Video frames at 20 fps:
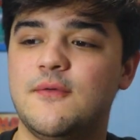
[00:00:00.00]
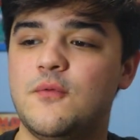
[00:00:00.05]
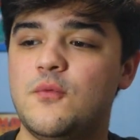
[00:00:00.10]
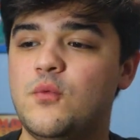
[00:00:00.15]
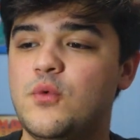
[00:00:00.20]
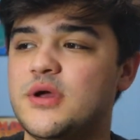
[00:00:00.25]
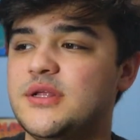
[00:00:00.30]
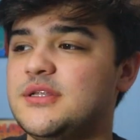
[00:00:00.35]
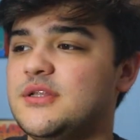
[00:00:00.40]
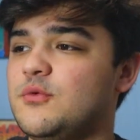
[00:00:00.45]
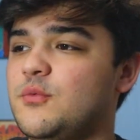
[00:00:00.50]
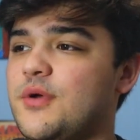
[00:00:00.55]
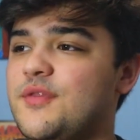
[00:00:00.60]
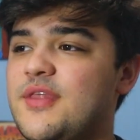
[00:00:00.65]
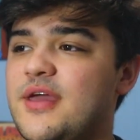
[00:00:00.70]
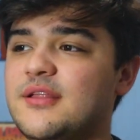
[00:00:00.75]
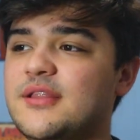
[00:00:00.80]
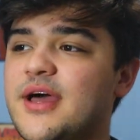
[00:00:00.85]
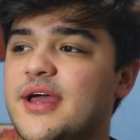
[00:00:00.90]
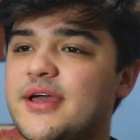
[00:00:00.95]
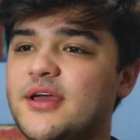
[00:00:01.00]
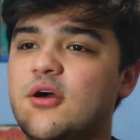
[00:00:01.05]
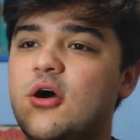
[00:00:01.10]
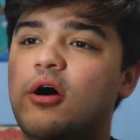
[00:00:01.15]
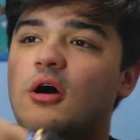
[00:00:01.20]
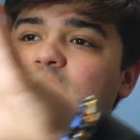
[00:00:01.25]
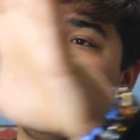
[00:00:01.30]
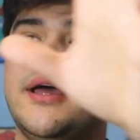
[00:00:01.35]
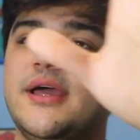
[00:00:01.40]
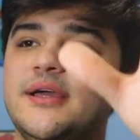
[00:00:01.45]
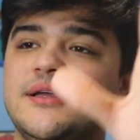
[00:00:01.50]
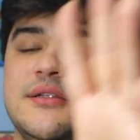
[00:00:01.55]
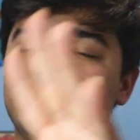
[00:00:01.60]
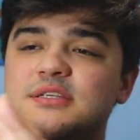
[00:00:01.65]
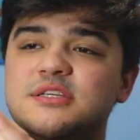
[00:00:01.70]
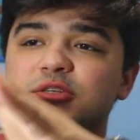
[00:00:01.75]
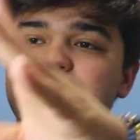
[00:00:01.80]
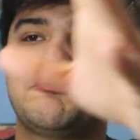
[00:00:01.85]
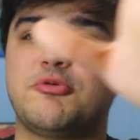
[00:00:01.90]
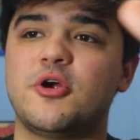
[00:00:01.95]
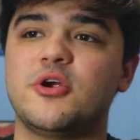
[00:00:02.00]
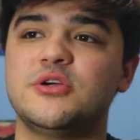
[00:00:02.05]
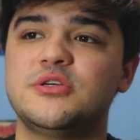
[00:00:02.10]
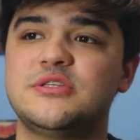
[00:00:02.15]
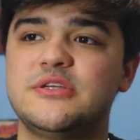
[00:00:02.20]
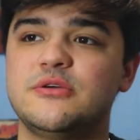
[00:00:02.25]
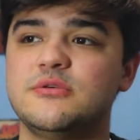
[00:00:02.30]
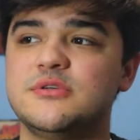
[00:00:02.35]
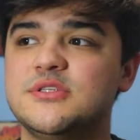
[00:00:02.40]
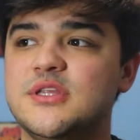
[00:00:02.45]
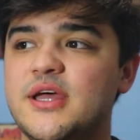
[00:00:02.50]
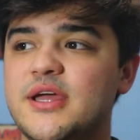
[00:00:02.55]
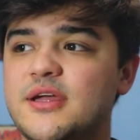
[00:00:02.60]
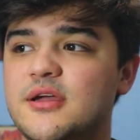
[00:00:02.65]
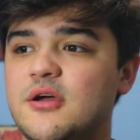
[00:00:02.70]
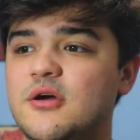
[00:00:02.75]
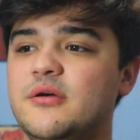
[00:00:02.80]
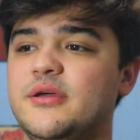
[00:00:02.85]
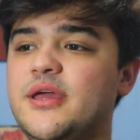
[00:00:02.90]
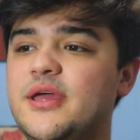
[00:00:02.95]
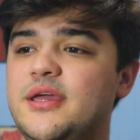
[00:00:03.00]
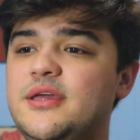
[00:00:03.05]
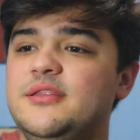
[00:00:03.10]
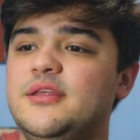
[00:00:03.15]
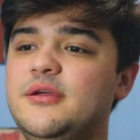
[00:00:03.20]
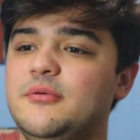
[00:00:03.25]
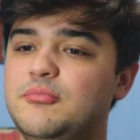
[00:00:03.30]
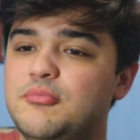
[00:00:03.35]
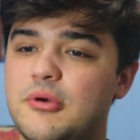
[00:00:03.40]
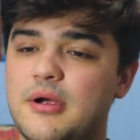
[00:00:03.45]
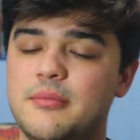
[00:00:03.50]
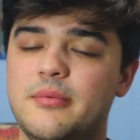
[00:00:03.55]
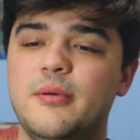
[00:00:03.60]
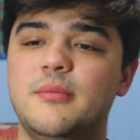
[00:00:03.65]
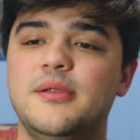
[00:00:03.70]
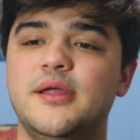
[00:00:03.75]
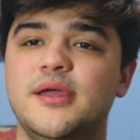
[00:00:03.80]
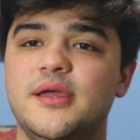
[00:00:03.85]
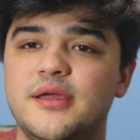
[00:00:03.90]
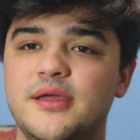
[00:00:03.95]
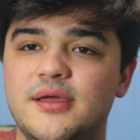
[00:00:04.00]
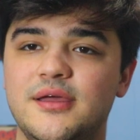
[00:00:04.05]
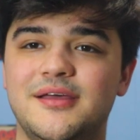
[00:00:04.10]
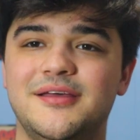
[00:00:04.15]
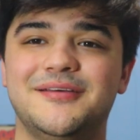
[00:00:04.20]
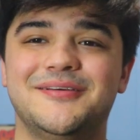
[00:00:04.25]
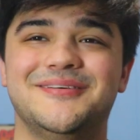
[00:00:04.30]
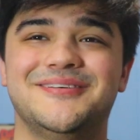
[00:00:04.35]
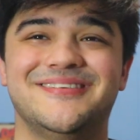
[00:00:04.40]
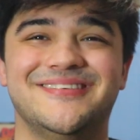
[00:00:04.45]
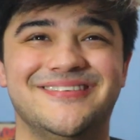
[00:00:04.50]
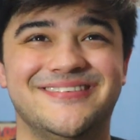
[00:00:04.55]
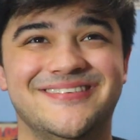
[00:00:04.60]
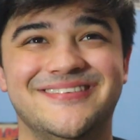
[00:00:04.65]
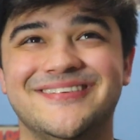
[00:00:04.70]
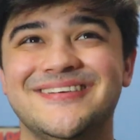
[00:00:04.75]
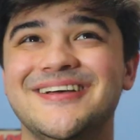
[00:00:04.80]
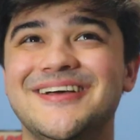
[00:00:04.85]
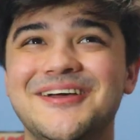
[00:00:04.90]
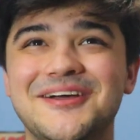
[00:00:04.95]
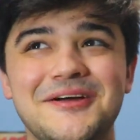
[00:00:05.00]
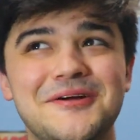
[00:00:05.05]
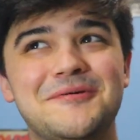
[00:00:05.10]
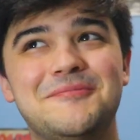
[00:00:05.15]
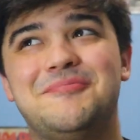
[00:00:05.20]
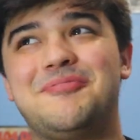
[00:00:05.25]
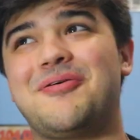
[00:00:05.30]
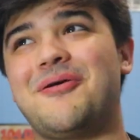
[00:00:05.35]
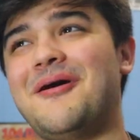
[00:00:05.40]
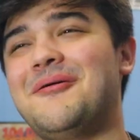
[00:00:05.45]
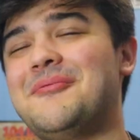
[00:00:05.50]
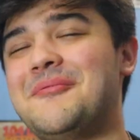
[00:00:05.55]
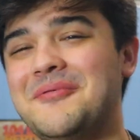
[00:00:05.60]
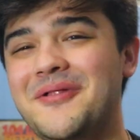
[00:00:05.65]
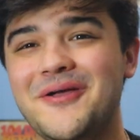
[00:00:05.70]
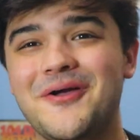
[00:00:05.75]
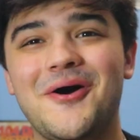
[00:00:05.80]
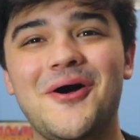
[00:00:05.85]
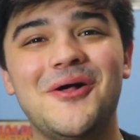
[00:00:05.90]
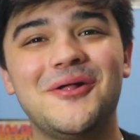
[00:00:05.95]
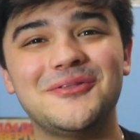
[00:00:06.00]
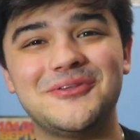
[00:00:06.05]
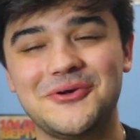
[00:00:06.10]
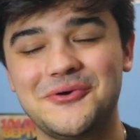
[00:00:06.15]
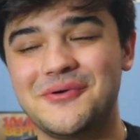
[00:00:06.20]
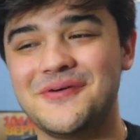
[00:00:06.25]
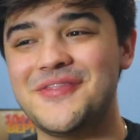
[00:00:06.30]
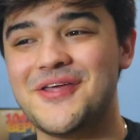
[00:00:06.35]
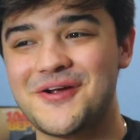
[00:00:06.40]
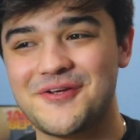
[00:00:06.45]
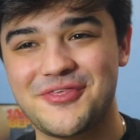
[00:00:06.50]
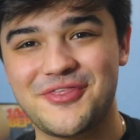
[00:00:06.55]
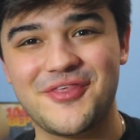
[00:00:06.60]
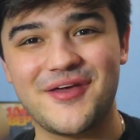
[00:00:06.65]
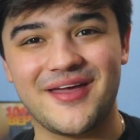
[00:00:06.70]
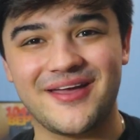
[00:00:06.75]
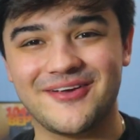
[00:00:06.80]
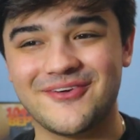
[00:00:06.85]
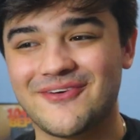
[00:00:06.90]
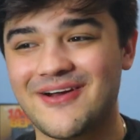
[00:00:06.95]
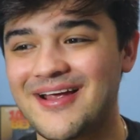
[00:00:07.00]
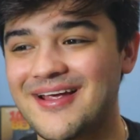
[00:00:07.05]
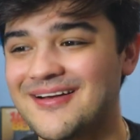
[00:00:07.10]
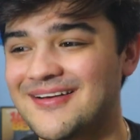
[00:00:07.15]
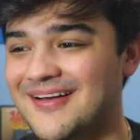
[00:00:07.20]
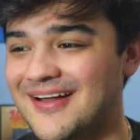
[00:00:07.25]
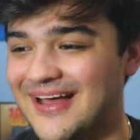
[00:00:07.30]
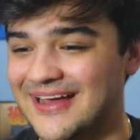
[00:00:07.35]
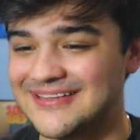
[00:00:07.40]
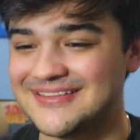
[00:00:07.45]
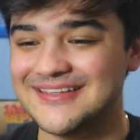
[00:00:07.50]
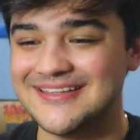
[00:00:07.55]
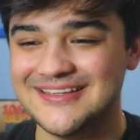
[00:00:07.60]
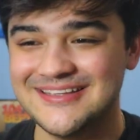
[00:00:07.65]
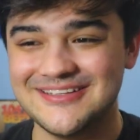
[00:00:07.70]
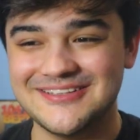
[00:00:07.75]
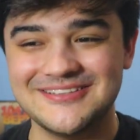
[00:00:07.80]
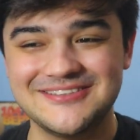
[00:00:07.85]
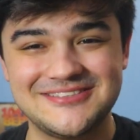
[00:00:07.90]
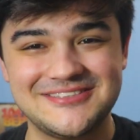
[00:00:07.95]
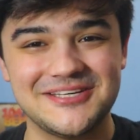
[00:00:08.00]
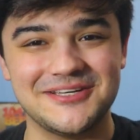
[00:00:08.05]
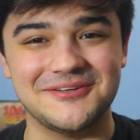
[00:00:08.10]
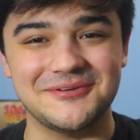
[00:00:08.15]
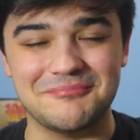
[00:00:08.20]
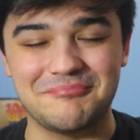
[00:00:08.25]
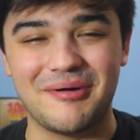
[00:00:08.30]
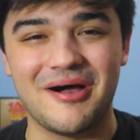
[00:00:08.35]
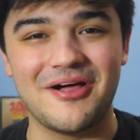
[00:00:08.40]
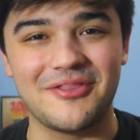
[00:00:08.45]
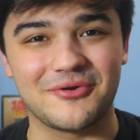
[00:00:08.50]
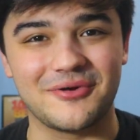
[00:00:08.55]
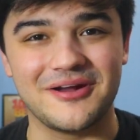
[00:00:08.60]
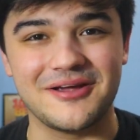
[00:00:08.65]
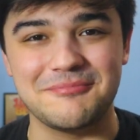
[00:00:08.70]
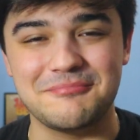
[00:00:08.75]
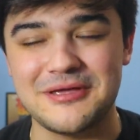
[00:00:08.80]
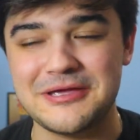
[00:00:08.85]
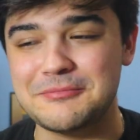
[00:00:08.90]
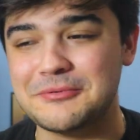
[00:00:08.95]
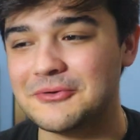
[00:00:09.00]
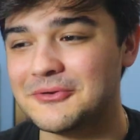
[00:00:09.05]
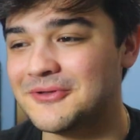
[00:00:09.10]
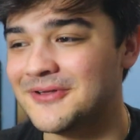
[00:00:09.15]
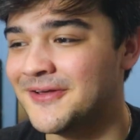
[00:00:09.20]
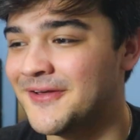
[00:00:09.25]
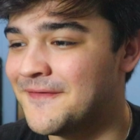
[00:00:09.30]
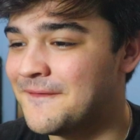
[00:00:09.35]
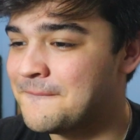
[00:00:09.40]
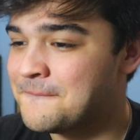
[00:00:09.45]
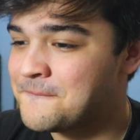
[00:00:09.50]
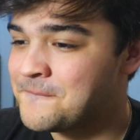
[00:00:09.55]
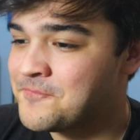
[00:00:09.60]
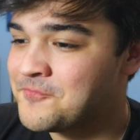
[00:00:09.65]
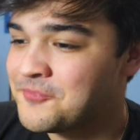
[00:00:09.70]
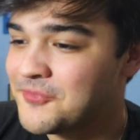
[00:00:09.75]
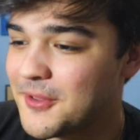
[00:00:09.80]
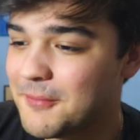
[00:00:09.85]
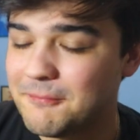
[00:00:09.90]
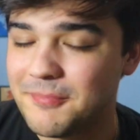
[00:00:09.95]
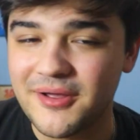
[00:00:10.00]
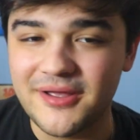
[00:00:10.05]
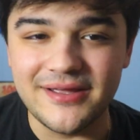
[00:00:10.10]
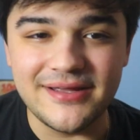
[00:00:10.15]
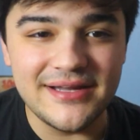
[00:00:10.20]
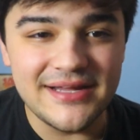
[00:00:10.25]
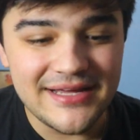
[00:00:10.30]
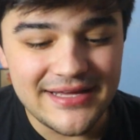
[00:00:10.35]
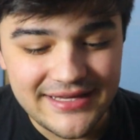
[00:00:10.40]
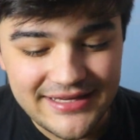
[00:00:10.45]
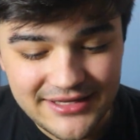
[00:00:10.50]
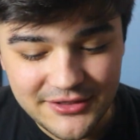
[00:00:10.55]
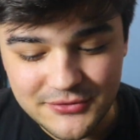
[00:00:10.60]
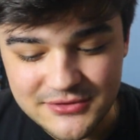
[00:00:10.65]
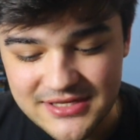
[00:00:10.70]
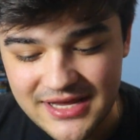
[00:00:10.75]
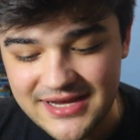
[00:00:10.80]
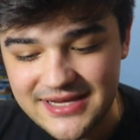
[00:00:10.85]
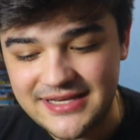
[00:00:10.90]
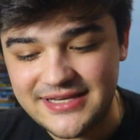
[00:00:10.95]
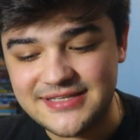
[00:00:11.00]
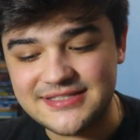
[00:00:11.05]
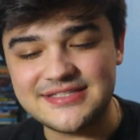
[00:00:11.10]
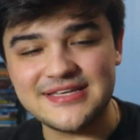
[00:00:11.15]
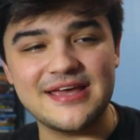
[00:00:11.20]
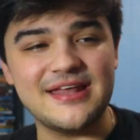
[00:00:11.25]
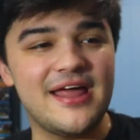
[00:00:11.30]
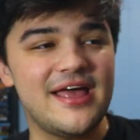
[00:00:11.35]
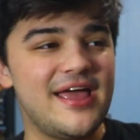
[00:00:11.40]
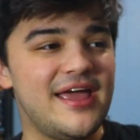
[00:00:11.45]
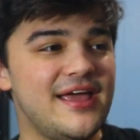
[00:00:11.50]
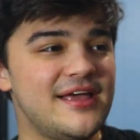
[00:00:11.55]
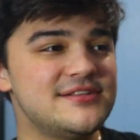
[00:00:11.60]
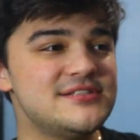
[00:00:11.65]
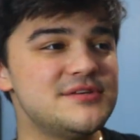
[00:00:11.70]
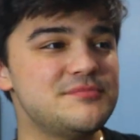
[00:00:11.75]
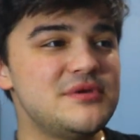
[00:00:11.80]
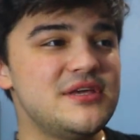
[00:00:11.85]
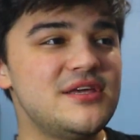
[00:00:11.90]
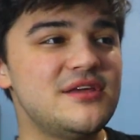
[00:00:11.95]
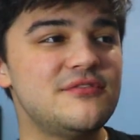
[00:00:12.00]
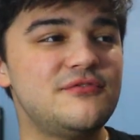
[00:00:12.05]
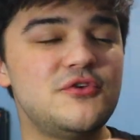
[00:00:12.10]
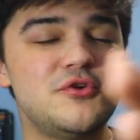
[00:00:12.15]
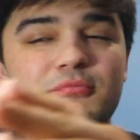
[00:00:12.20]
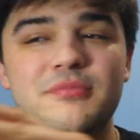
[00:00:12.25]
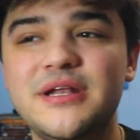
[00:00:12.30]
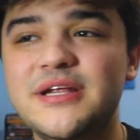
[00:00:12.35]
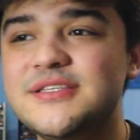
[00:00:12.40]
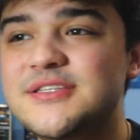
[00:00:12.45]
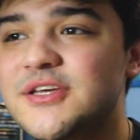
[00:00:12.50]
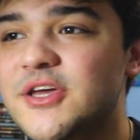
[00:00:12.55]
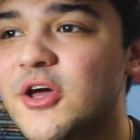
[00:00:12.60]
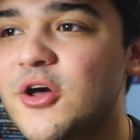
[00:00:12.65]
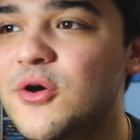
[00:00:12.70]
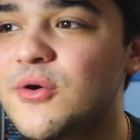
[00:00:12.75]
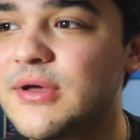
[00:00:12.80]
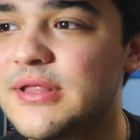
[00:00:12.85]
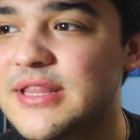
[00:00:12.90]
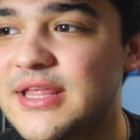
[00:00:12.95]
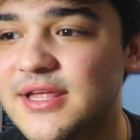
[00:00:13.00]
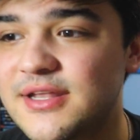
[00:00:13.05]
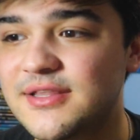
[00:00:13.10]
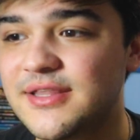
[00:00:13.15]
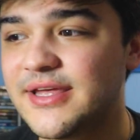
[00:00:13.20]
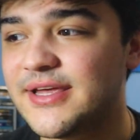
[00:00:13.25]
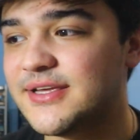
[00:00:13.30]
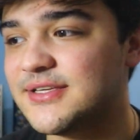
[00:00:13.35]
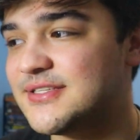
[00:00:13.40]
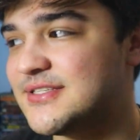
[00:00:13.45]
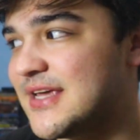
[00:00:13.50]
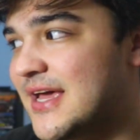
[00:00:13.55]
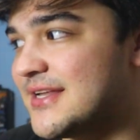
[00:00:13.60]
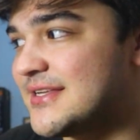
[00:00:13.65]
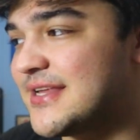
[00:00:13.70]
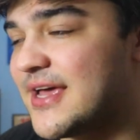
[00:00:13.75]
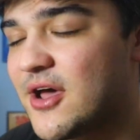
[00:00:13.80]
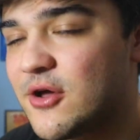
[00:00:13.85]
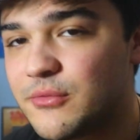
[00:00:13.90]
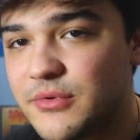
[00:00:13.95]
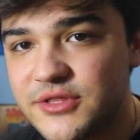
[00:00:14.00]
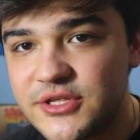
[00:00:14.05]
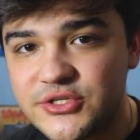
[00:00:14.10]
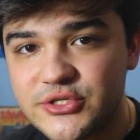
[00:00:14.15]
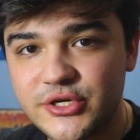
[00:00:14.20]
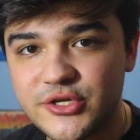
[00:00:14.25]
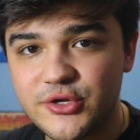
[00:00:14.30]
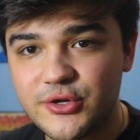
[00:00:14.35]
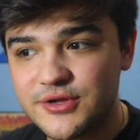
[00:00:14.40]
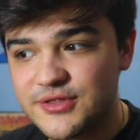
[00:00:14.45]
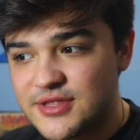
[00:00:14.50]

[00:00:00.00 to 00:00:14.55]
when when they like all like dispersed, it was like, okay, they probably probably all doing their thing, right? At, to bothering people. But it was like he said hey to me a few minutes ago, and then they sat down with each other,